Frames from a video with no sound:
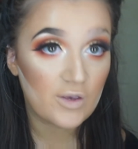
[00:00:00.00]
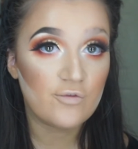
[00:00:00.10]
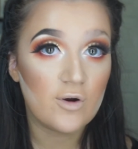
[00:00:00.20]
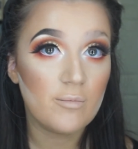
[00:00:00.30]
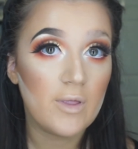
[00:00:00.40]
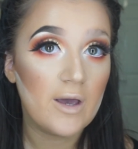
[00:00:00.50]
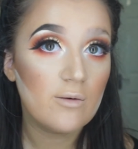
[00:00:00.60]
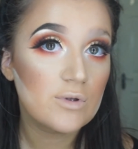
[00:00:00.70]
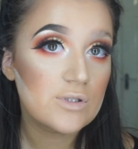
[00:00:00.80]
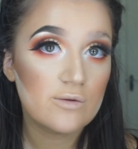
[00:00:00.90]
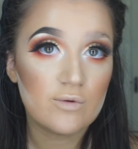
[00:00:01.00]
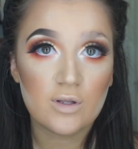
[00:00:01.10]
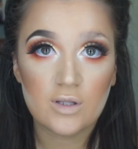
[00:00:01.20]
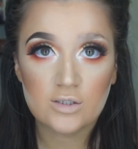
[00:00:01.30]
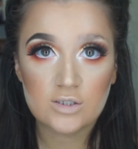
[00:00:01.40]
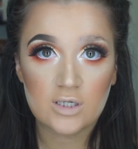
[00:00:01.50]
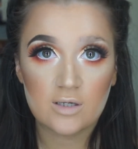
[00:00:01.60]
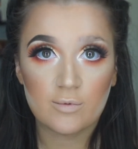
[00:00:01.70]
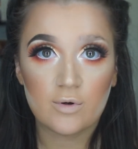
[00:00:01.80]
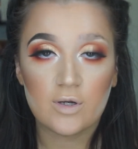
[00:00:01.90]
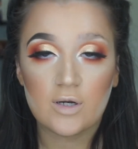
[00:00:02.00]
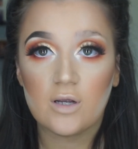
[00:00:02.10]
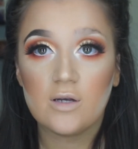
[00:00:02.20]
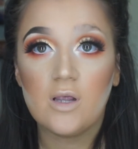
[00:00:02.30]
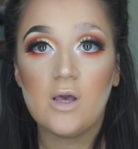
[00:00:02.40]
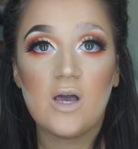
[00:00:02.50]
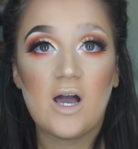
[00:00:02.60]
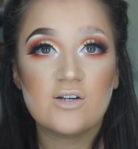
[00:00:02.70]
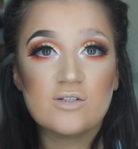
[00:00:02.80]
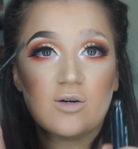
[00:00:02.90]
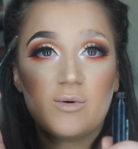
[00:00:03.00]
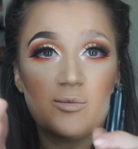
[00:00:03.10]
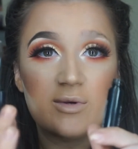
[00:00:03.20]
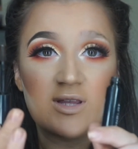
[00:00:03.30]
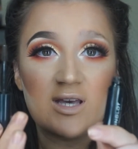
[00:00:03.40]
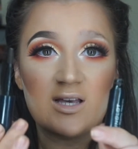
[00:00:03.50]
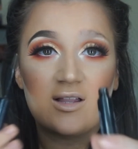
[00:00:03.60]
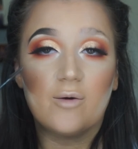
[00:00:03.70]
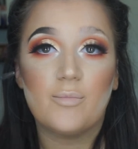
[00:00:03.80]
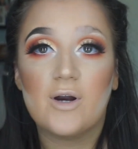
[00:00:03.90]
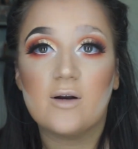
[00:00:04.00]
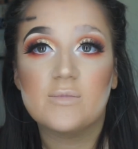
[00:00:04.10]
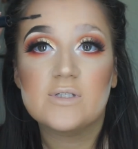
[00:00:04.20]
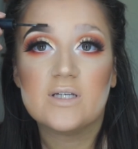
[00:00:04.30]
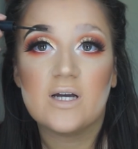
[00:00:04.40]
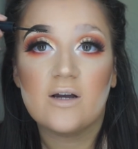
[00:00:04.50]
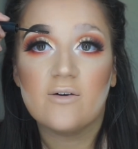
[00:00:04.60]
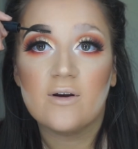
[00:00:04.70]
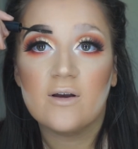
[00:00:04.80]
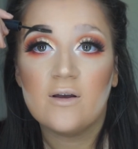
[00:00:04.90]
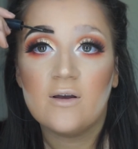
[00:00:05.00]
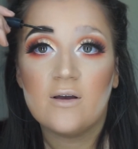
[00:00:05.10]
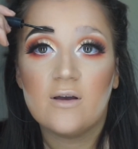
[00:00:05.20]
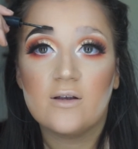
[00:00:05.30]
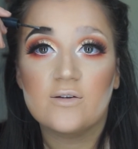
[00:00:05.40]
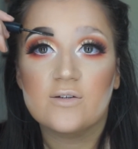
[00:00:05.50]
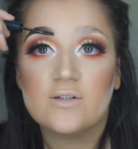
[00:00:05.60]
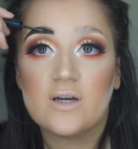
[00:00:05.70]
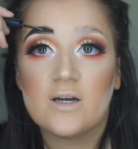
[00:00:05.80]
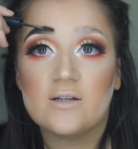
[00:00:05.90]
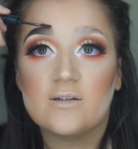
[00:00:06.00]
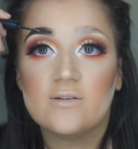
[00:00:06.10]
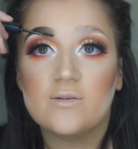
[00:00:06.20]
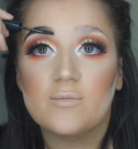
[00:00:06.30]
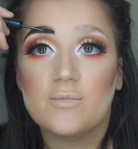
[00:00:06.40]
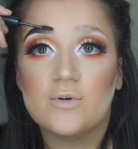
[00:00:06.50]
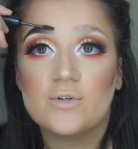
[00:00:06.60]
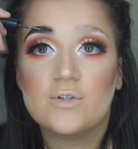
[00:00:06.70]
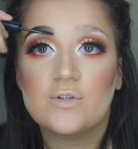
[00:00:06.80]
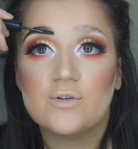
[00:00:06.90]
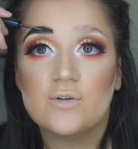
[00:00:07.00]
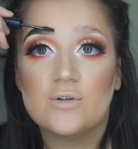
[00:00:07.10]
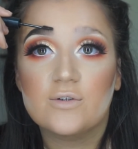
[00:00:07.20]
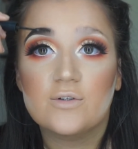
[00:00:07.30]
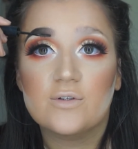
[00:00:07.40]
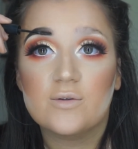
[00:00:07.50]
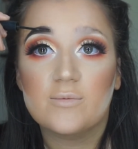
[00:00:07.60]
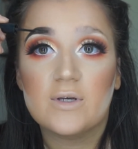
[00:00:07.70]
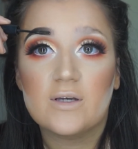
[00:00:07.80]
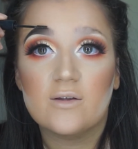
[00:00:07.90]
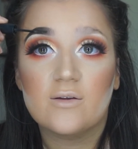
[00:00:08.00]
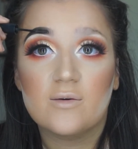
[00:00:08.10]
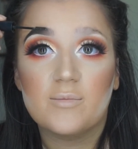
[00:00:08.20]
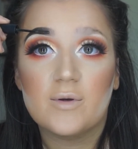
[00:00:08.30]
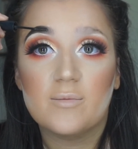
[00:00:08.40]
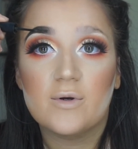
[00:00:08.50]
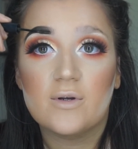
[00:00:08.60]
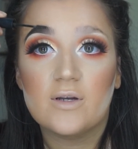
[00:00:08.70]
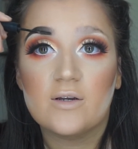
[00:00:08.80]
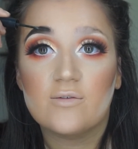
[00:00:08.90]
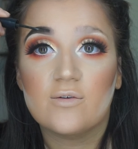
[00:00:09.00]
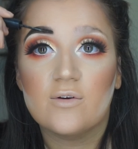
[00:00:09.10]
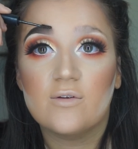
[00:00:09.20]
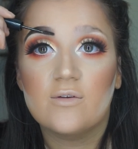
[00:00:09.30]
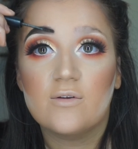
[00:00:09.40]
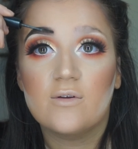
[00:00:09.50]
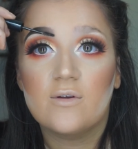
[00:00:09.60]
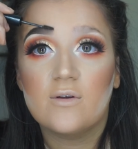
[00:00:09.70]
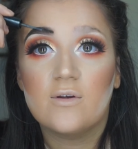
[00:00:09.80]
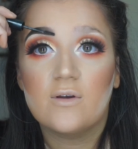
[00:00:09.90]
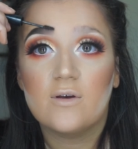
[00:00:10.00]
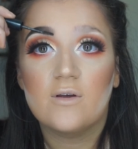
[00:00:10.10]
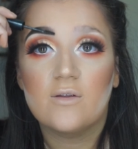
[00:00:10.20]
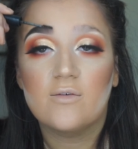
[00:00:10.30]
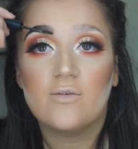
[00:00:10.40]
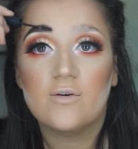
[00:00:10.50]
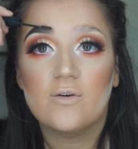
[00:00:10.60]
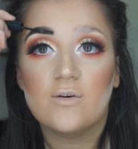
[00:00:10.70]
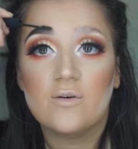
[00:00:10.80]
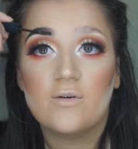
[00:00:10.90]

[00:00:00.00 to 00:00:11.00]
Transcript: From there, once I've got that shape going on, I just go in with the Inglot Brow Mascara and just add some brush strokes just to make it look a bit more natural at the front.